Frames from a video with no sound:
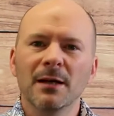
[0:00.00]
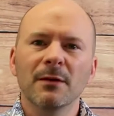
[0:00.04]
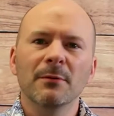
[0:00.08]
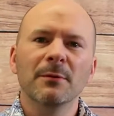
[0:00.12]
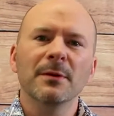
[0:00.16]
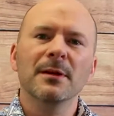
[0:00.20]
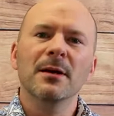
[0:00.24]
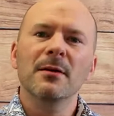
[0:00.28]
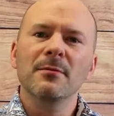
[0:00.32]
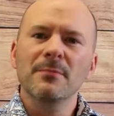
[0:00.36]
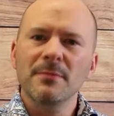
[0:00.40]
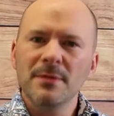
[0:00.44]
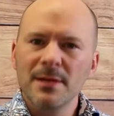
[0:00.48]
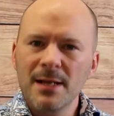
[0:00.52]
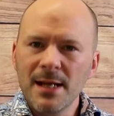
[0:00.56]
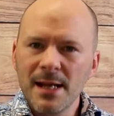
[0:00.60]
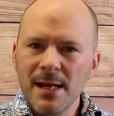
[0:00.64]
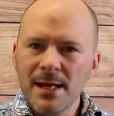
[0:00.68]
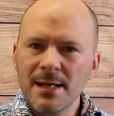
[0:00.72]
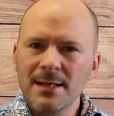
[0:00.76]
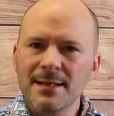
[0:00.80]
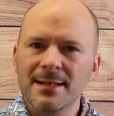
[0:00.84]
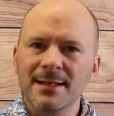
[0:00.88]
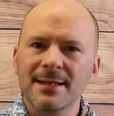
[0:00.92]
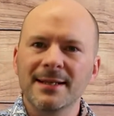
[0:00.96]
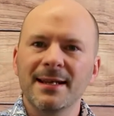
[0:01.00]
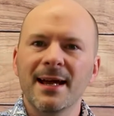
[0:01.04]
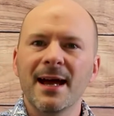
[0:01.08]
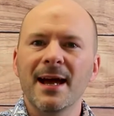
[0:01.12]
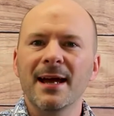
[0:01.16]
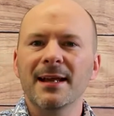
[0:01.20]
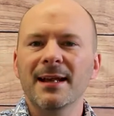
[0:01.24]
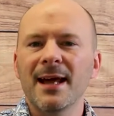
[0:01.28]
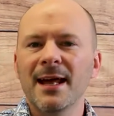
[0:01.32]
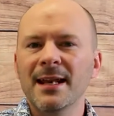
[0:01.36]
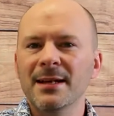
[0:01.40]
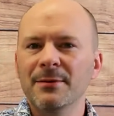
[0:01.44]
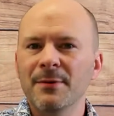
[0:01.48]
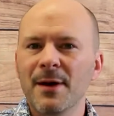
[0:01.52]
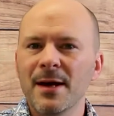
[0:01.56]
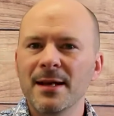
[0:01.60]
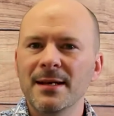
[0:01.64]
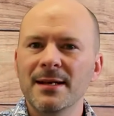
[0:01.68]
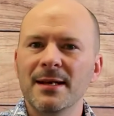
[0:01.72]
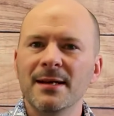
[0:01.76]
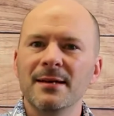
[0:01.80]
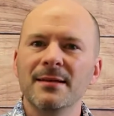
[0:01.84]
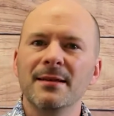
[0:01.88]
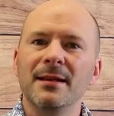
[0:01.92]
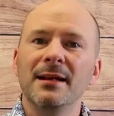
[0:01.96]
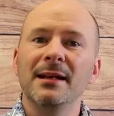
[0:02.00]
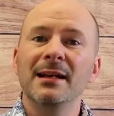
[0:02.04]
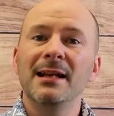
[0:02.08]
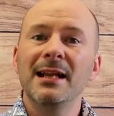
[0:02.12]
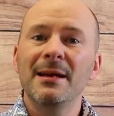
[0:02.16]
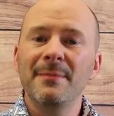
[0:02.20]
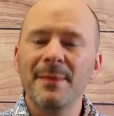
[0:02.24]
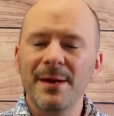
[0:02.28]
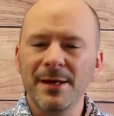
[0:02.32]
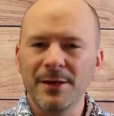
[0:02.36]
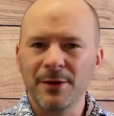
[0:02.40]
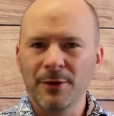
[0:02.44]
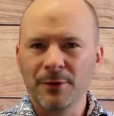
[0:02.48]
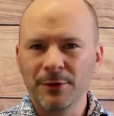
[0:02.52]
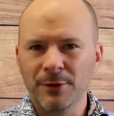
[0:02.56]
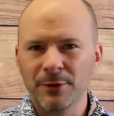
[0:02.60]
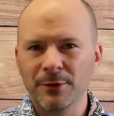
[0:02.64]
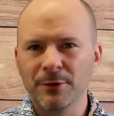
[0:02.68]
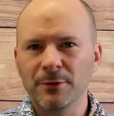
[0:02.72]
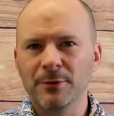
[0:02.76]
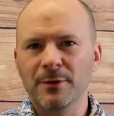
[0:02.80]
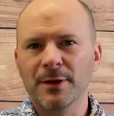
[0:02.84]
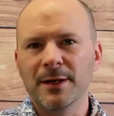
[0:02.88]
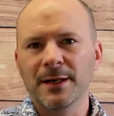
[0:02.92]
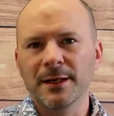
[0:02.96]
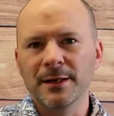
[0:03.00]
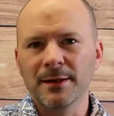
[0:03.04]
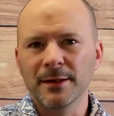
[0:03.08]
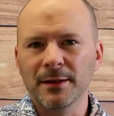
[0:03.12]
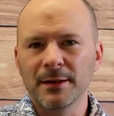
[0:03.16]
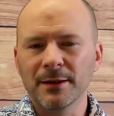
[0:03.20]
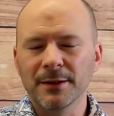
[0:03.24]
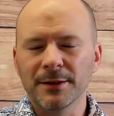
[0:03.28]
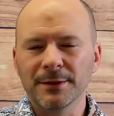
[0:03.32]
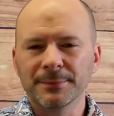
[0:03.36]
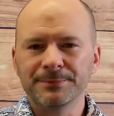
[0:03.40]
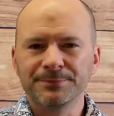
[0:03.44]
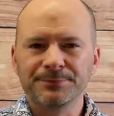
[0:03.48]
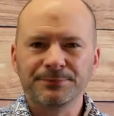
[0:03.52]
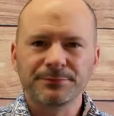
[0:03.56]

We don't need to get anywhere near the limit on your credit card.